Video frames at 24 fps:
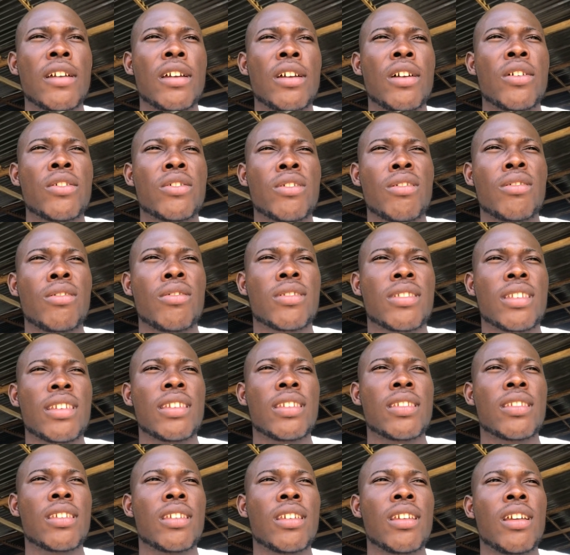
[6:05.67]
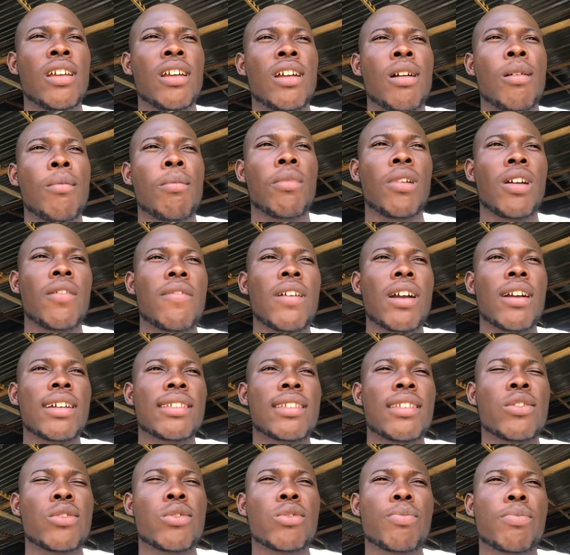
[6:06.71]
So all those things. But if you are
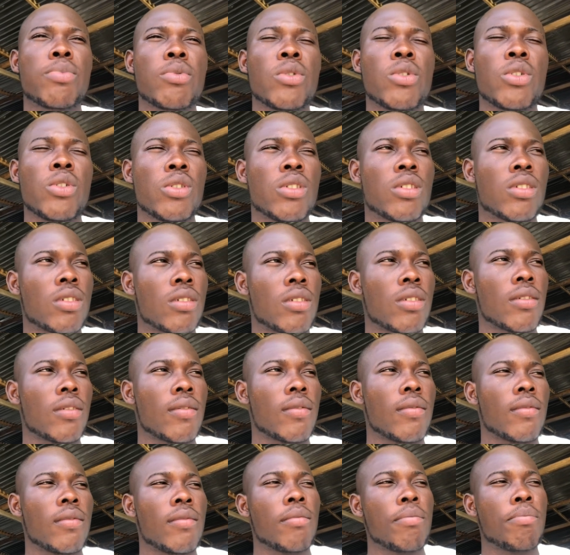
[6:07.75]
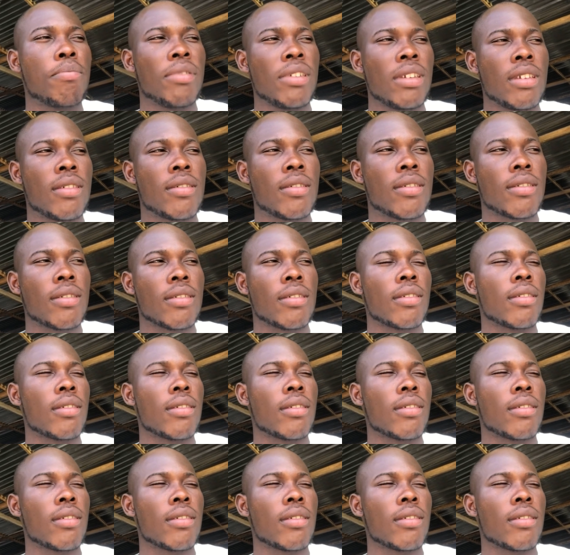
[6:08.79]
getting to goats, pigs,